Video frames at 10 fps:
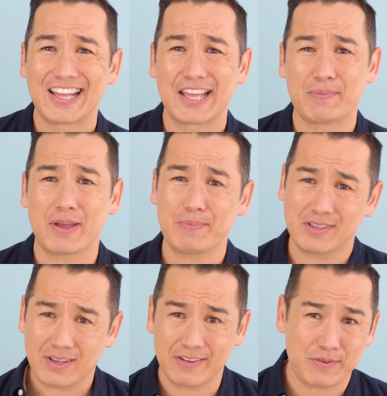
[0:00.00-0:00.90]
It might be
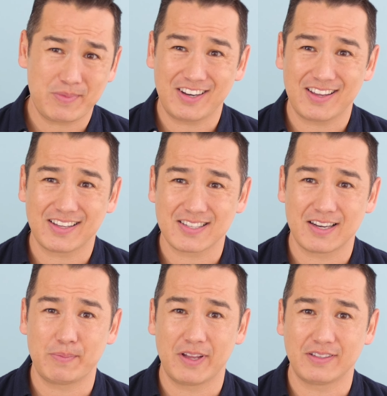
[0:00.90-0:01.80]
time for me to get
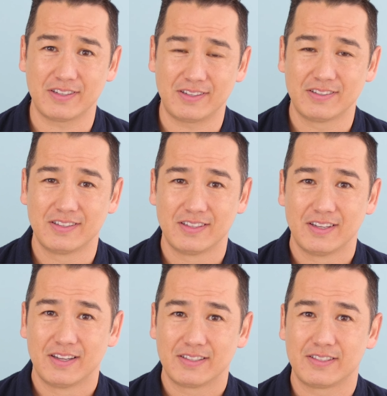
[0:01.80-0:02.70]
sentimental.
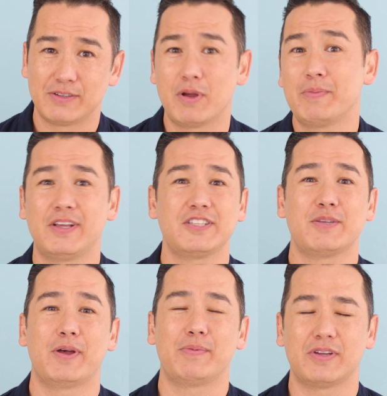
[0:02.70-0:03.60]
To reminisce
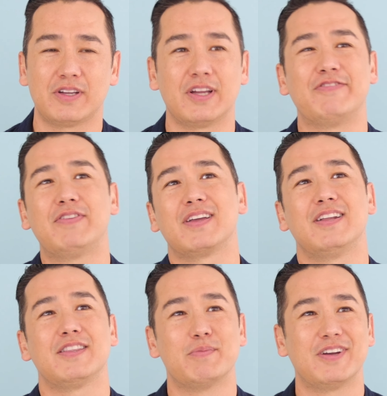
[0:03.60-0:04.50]
about, oh, I fucking
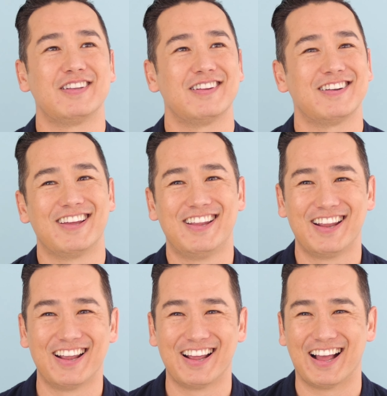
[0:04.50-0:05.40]
hit the mic, didn't
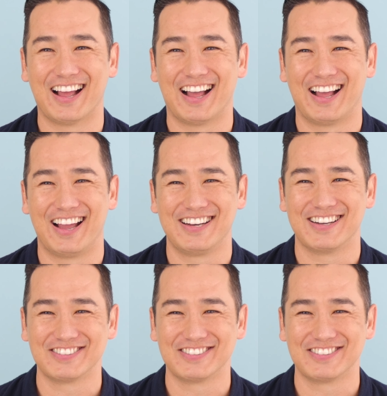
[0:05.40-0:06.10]
I? and